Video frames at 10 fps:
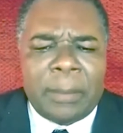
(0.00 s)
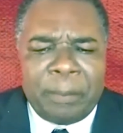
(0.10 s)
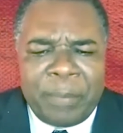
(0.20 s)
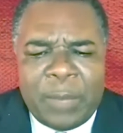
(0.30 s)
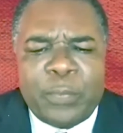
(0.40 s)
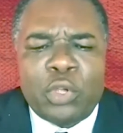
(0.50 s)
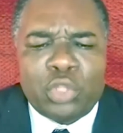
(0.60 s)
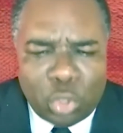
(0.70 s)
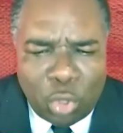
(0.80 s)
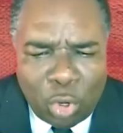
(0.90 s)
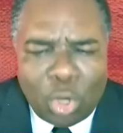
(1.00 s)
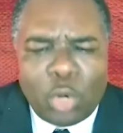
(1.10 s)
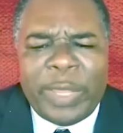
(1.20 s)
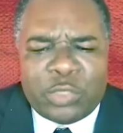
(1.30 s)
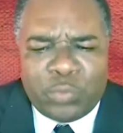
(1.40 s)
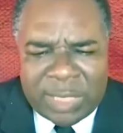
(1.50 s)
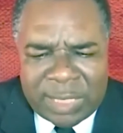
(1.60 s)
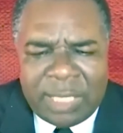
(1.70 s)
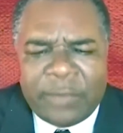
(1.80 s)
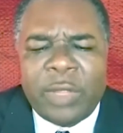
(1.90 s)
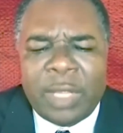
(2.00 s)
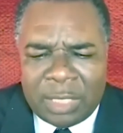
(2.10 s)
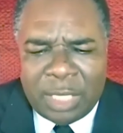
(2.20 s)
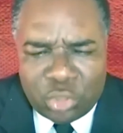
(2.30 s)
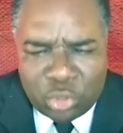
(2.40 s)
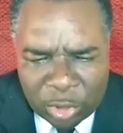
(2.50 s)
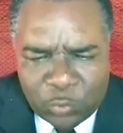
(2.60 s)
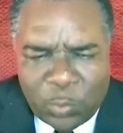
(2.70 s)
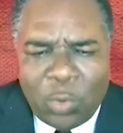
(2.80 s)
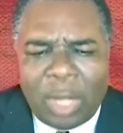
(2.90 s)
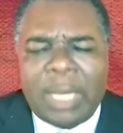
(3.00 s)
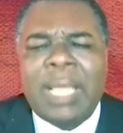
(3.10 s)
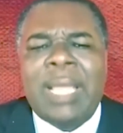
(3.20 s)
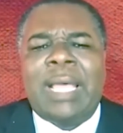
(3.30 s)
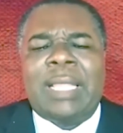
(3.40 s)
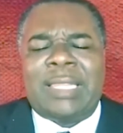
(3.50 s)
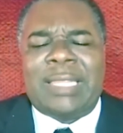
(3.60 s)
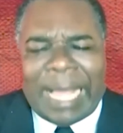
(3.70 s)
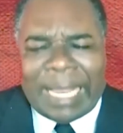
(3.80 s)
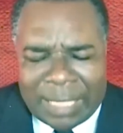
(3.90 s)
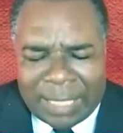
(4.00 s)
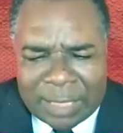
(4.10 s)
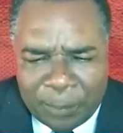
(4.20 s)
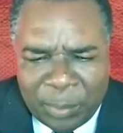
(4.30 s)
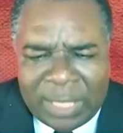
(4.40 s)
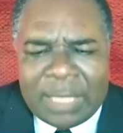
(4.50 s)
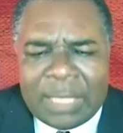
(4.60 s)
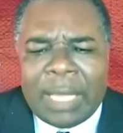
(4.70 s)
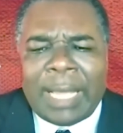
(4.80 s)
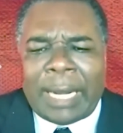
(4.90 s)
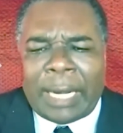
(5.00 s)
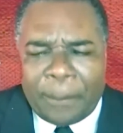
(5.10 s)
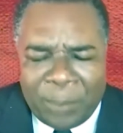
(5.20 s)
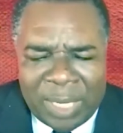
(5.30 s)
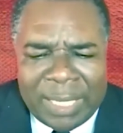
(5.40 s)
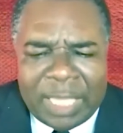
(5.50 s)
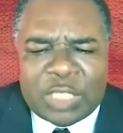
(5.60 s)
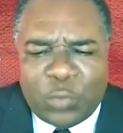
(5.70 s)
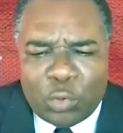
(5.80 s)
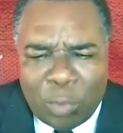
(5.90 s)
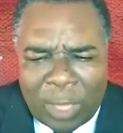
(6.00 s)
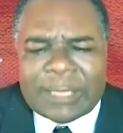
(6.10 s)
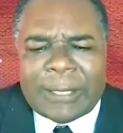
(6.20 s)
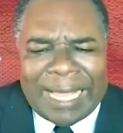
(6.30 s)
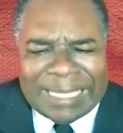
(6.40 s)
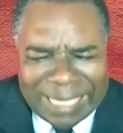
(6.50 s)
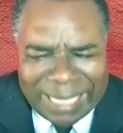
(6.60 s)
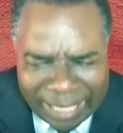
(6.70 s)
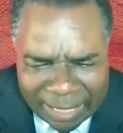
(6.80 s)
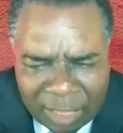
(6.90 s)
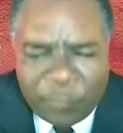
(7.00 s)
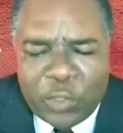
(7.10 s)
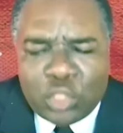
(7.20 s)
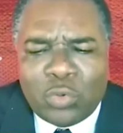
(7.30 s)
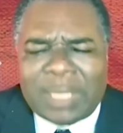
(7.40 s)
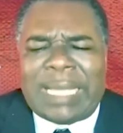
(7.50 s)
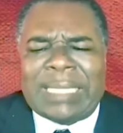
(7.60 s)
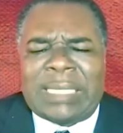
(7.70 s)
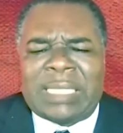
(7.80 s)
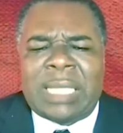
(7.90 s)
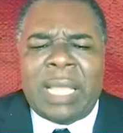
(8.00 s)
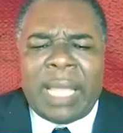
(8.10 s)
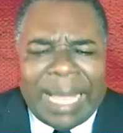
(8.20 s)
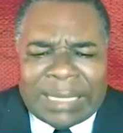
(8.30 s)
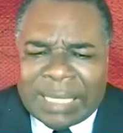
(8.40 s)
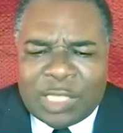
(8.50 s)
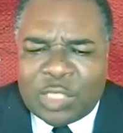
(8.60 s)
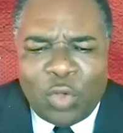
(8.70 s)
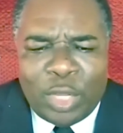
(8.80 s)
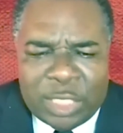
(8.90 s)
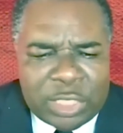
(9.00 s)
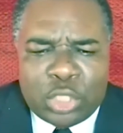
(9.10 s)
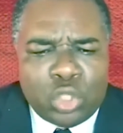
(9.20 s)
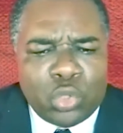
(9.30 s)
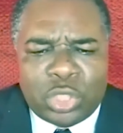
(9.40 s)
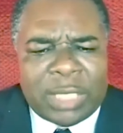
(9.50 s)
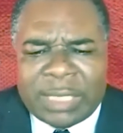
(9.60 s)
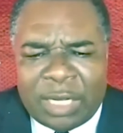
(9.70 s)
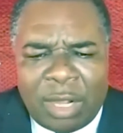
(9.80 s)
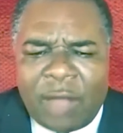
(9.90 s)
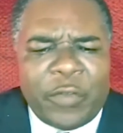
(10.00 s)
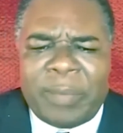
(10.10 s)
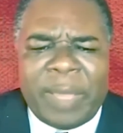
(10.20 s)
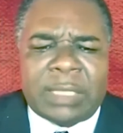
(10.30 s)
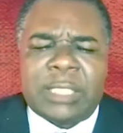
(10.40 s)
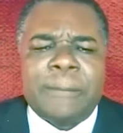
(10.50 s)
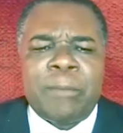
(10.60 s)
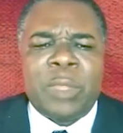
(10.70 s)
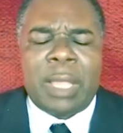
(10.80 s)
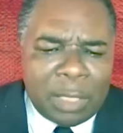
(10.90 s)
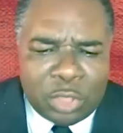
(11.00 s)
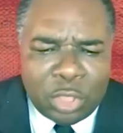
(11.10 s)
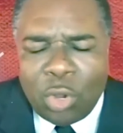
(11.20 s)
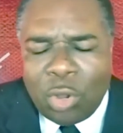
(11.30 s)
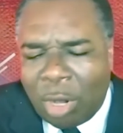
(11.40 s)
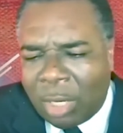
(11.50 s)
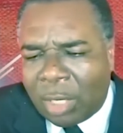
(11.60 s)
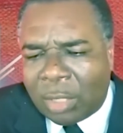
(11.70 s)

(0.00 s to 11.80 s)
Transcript: People should always receive their just reward. That is the plea, and the plea is for us as individuals, as it as it is for institutions and governments. You know, uh,